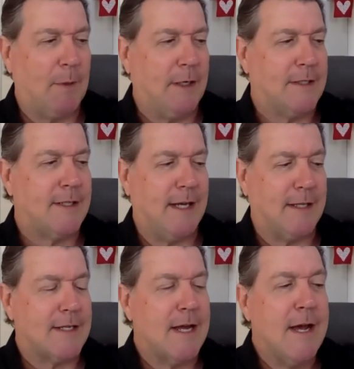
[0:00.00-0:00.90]
And it's
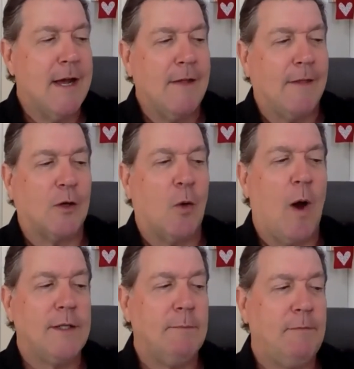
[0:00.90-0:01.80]
this: the
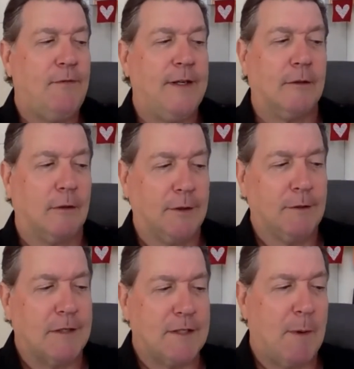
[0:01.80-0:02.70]
quantum field
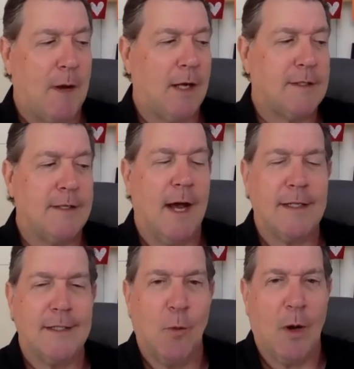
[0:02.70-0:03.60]
responds
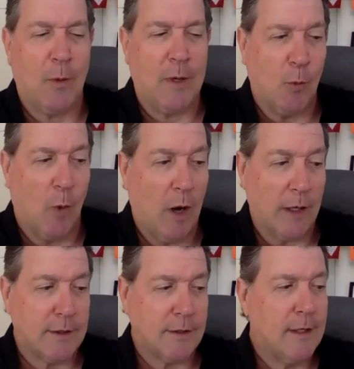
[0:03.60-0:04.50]
not to what we
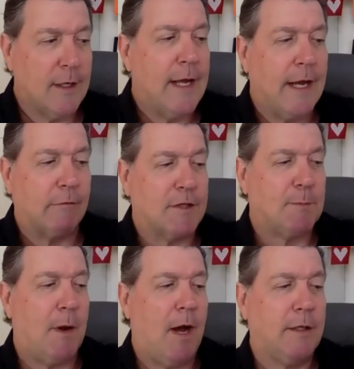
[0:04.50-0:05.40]
want, it
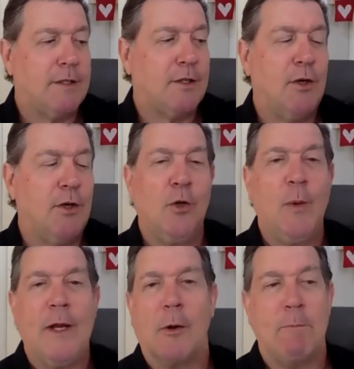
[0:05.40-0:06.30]
responds to who
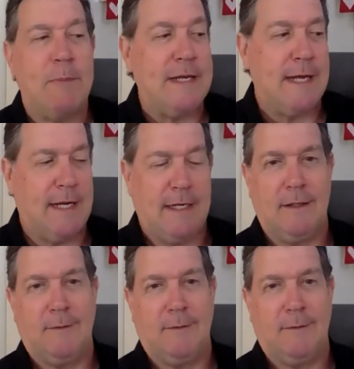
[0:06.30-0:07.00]
we are being.